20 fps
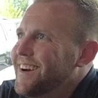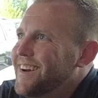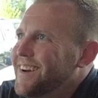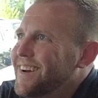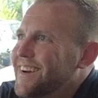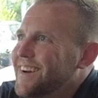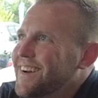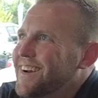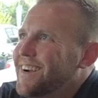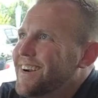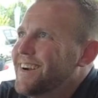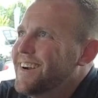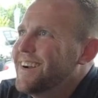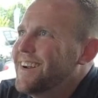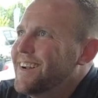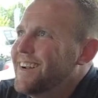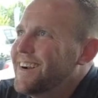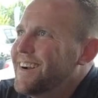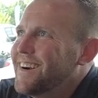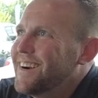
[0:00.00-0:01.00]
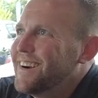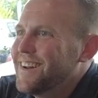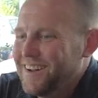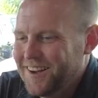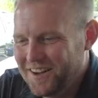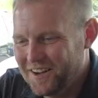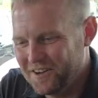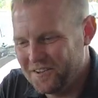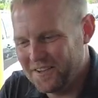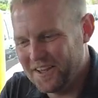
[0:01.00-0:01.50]
Got started this
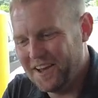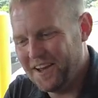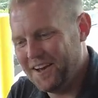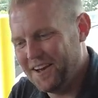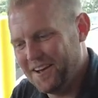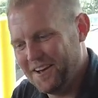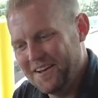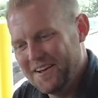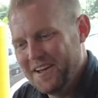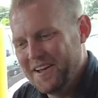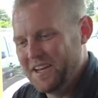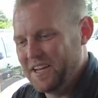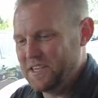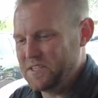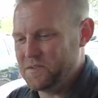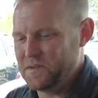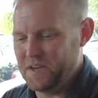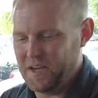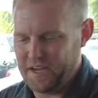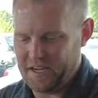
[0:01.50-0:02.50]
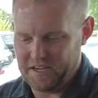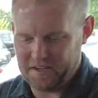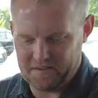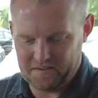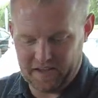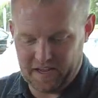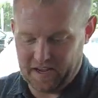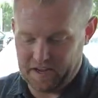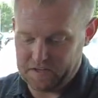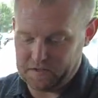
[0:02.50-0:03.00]
process. Oh yeah, it's
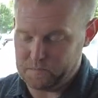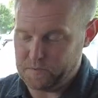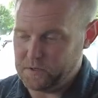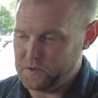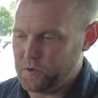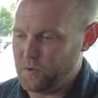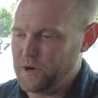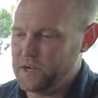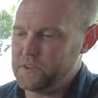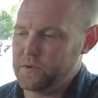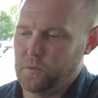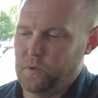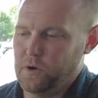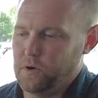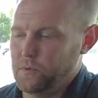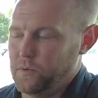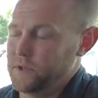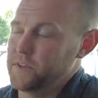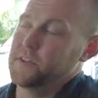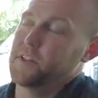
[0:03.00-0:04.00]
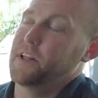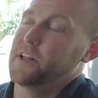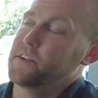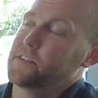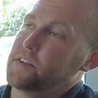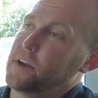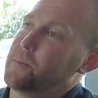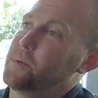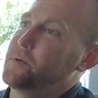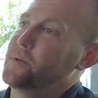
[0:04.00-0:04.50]
uh yeah, it's been quite the whirlwind the
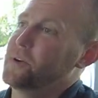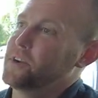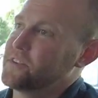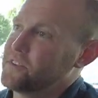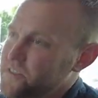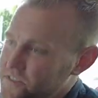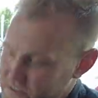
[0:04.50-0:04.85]
last couple weeks